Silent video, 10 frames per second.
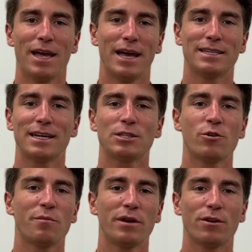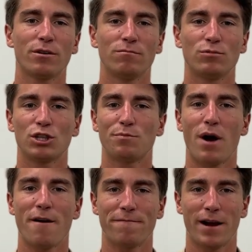is that's going to be your
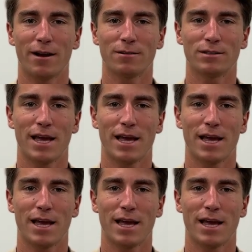spot fires.